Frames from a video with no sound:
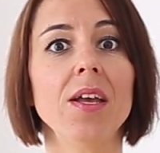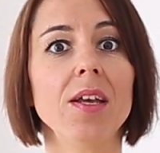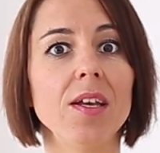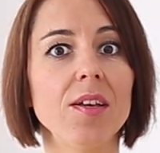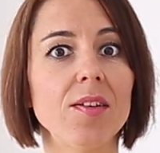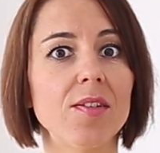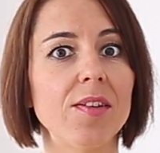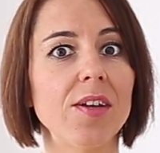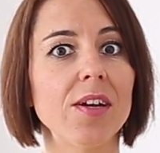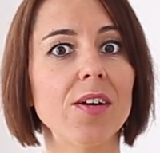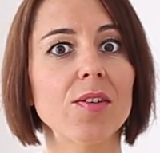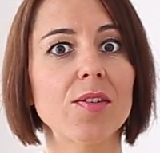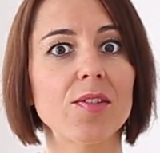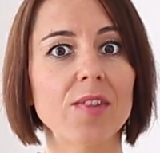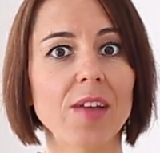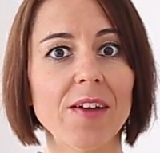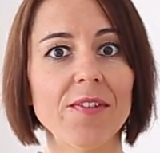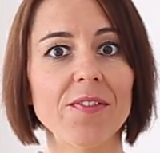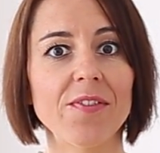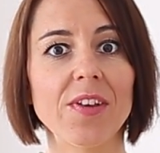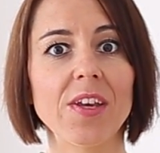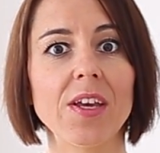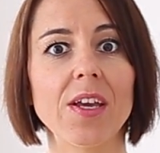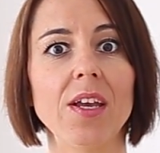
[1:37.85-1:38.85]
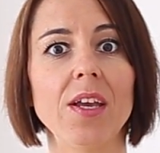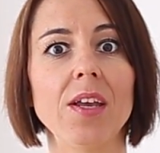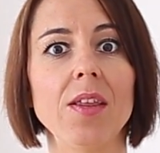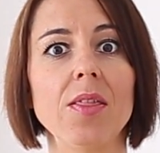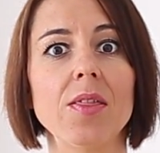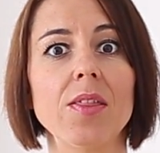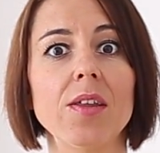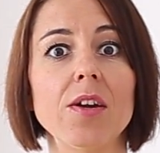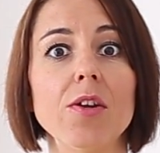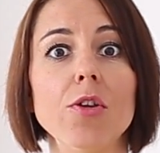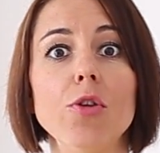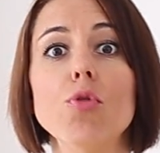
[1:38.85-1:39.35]
Is there something
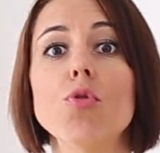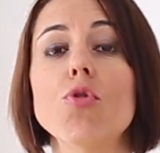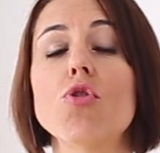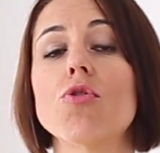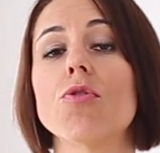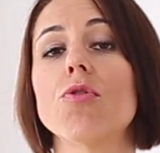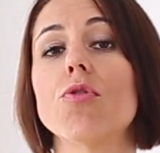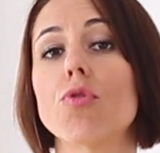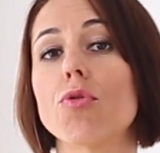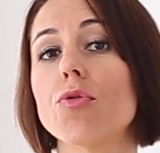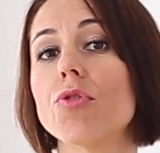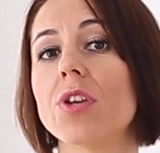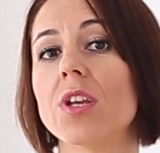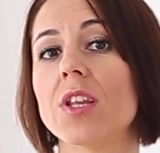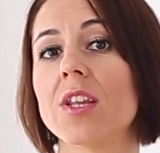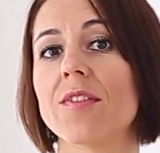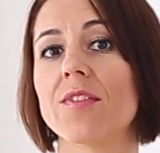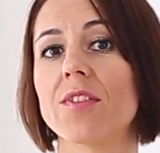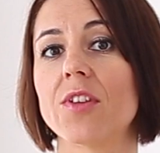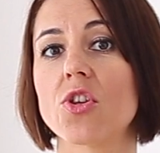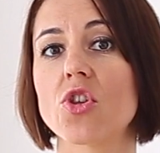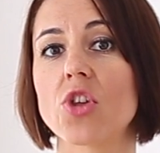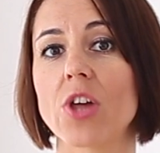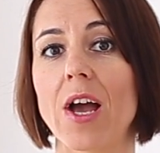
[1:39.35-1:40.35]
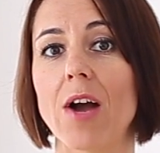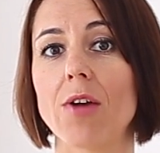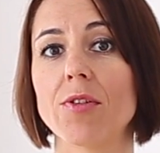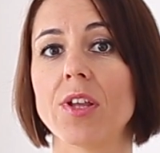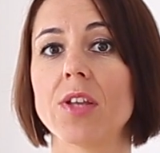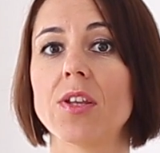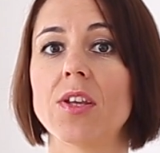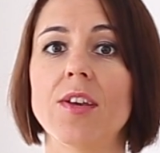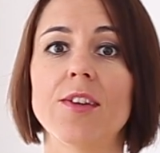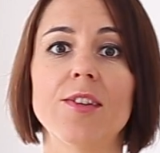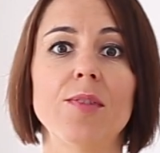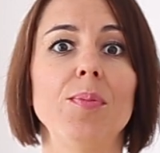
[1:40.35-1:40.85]
in the usual routine of the child
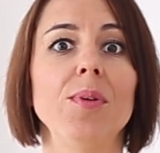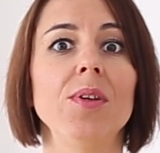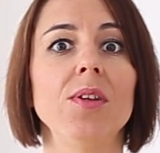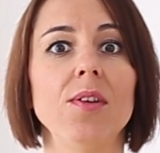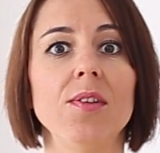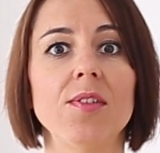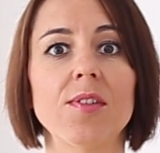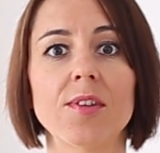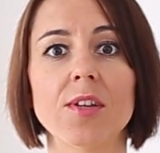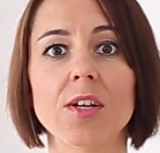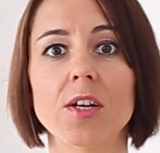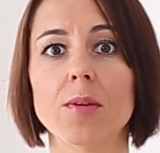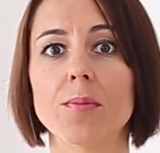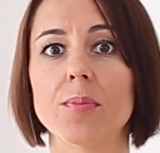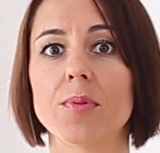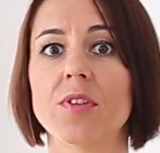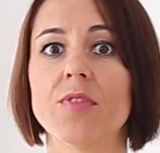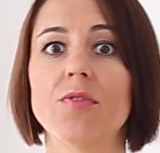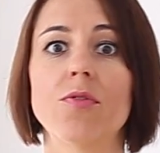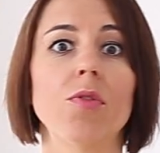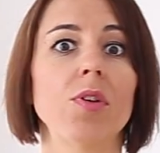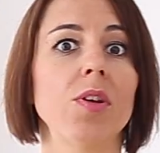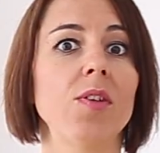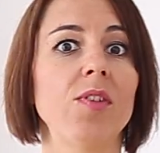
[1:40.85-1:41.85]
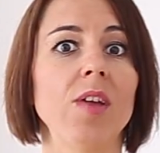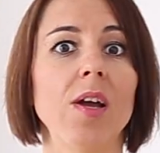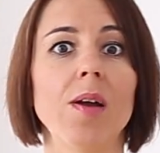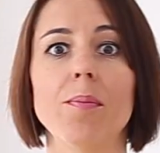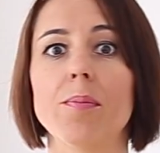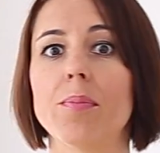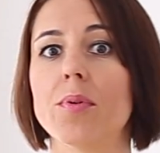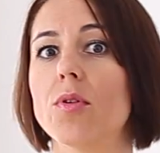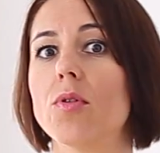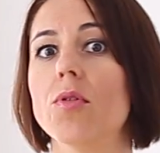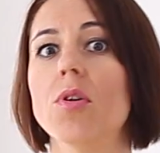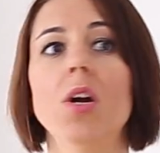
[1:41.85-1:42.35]
that has been disturbed? For
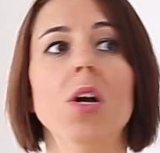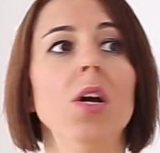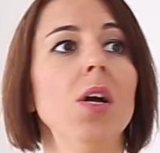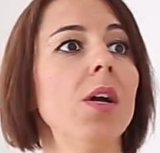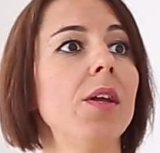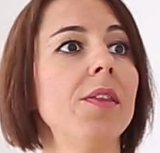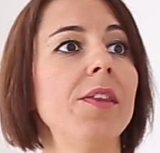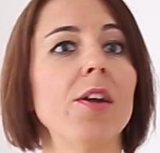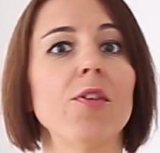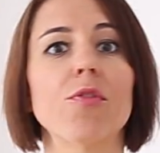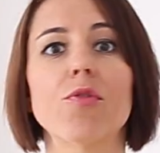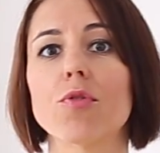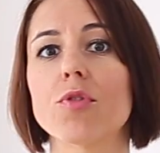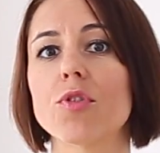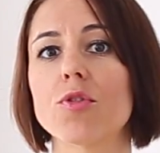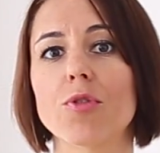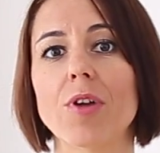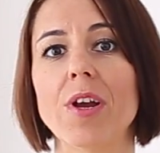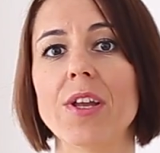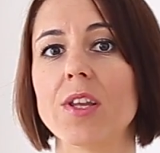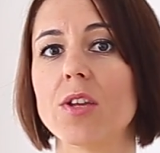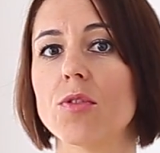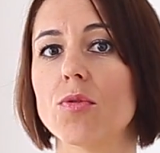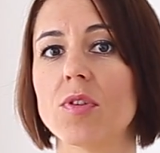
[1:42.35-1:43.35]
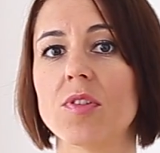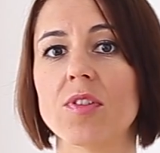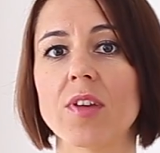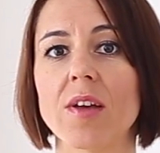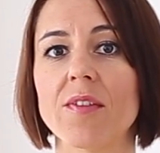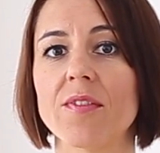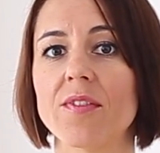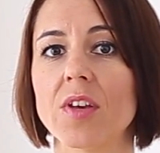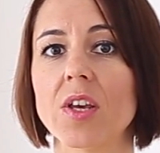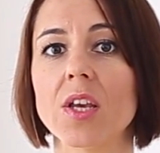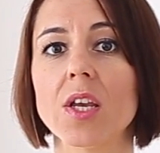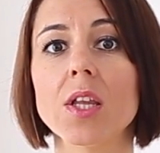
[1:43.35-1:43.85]
example, they're frustrated with
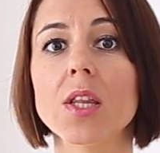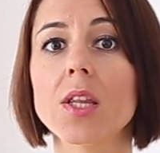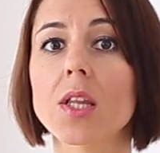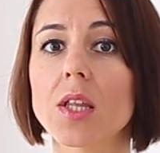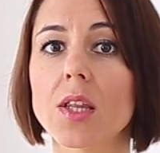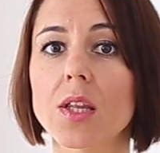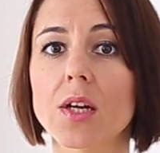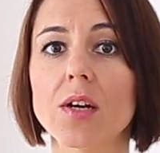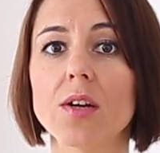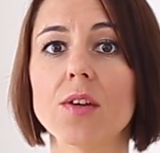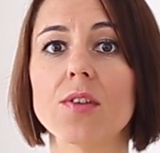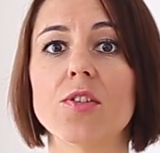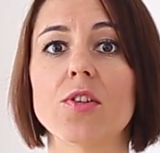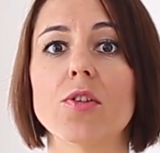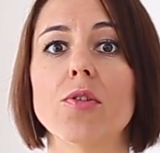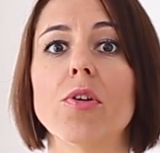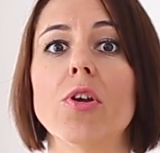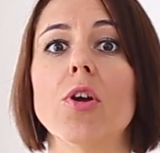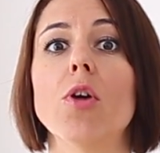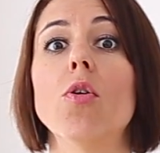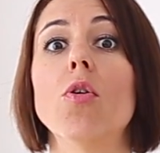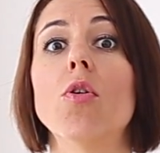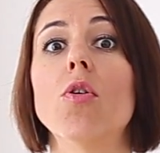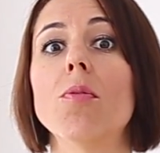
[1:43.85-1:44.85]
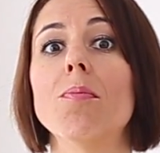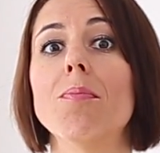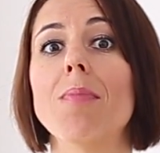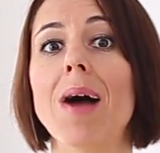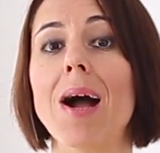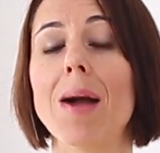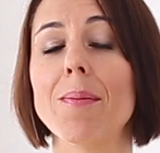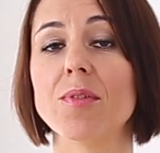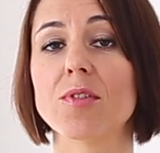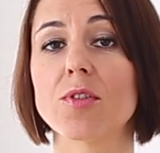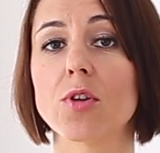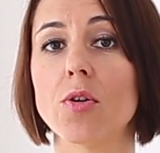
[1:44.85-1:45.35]
something in the nursery, or
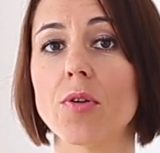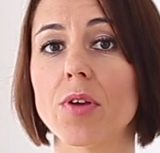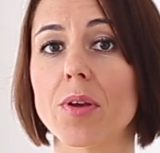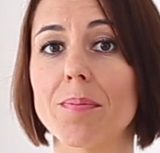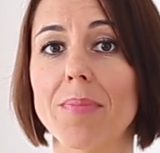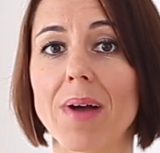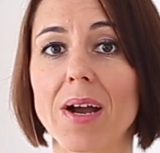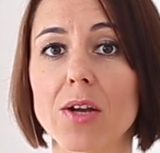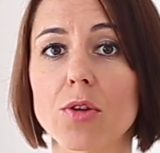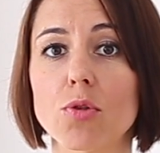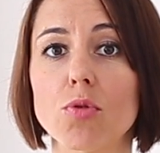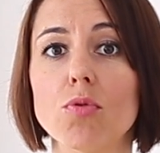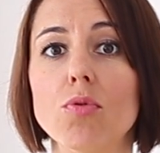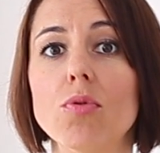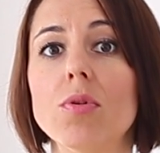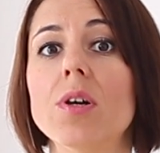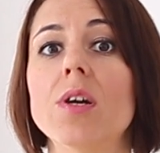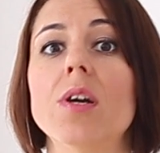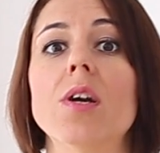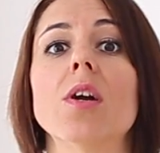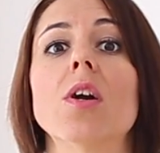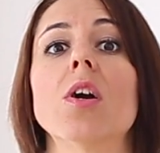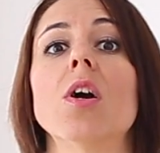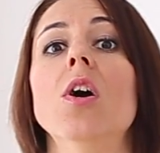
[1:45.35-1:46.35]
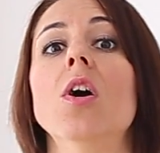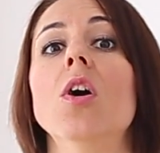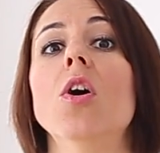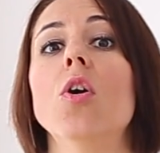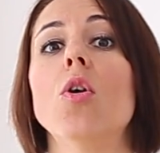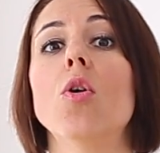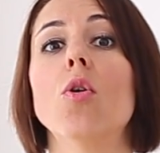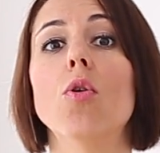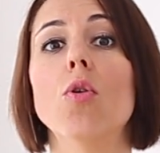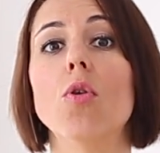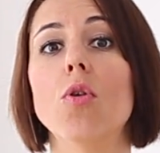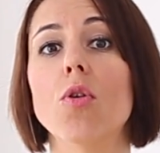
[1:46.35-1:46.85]
mom is going back to work,
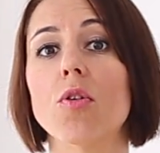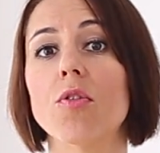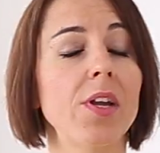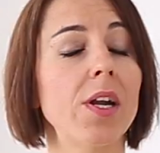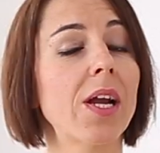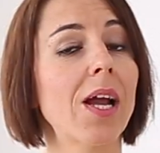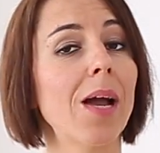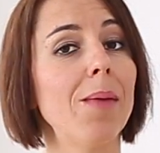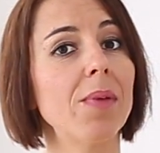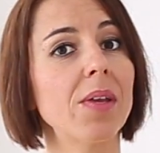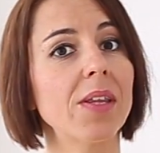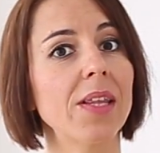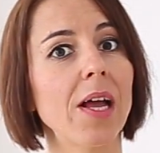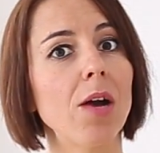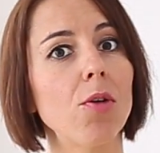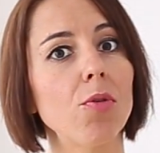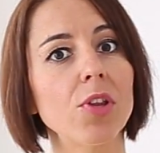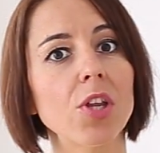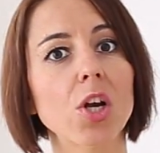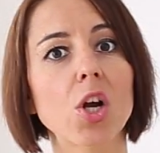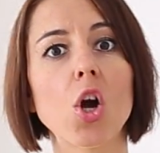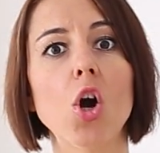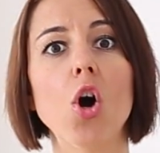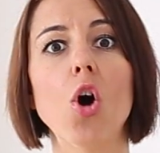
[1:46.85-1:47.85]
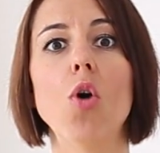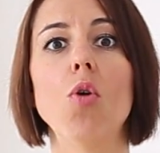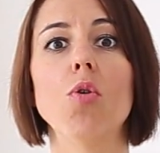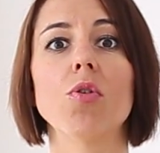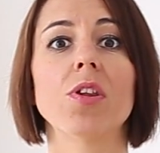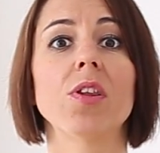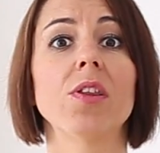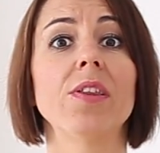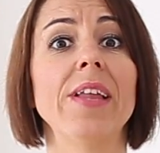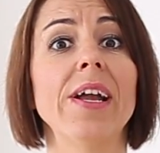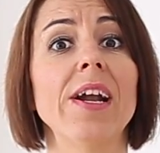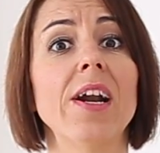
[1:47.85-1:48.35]
or they're coming down with a
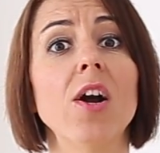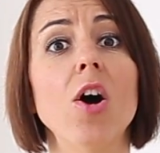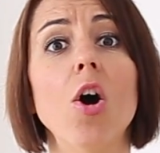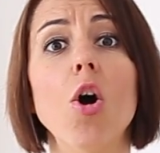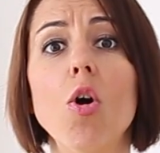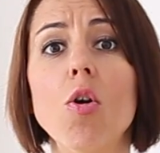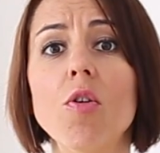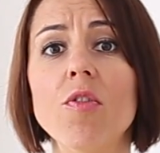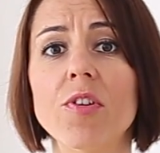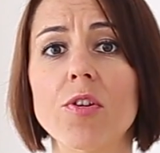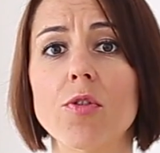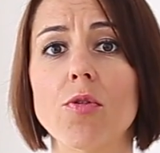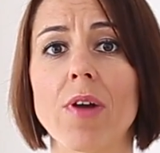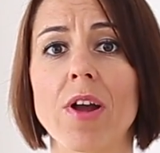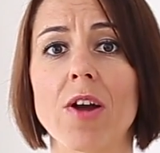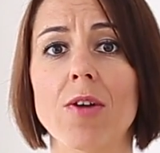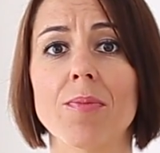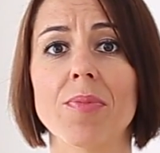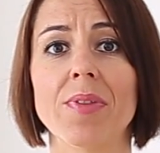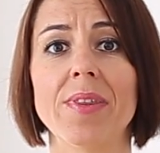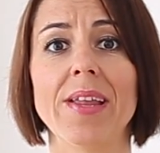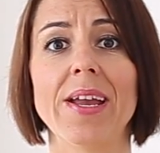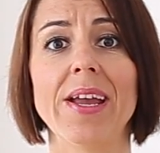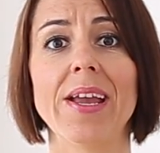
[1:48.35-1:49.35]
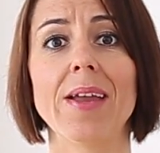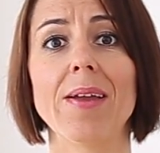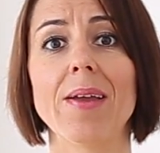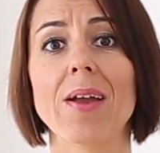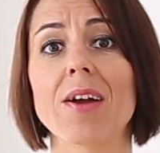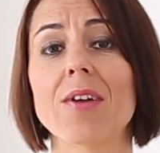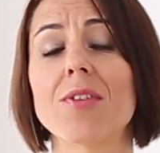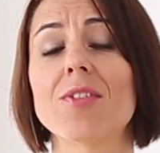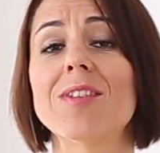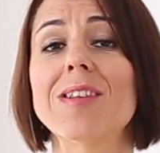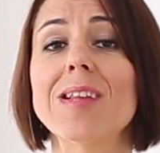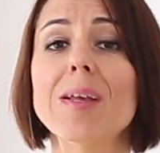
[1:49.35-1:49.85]
cold, they're overwhelmed, they
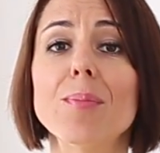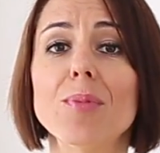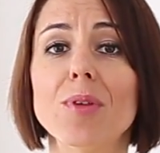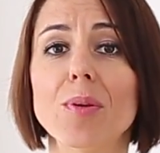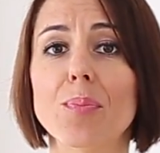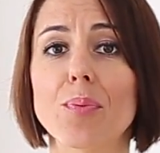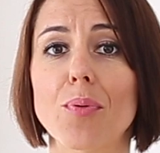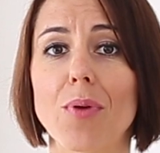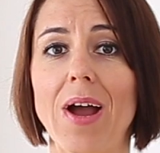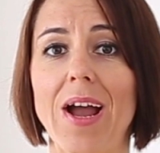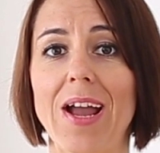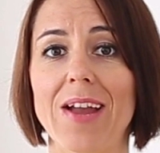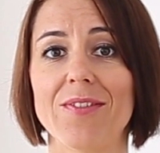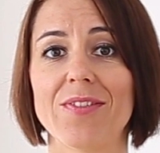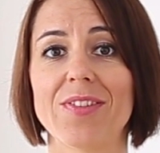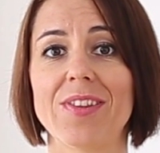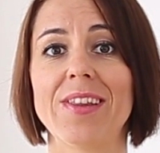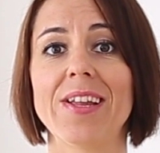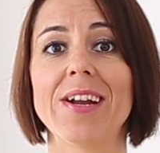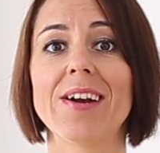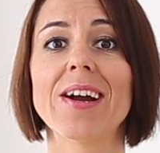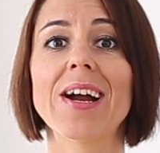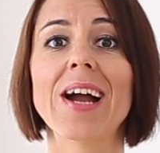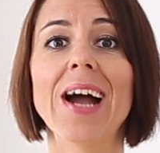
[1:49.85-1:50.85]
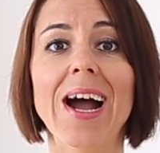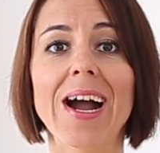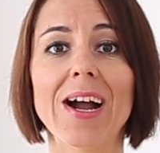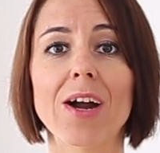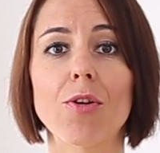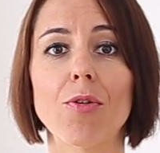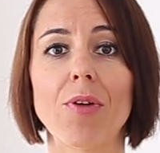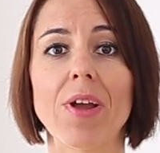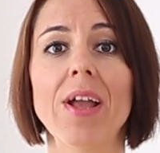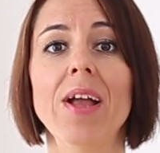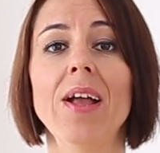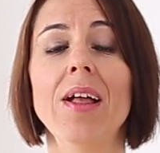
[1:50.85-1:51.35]
are sleep deprived, they're
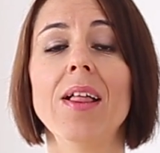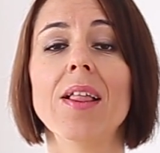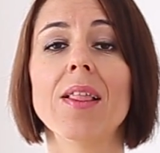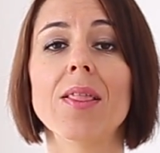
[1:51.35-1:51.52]
hungry.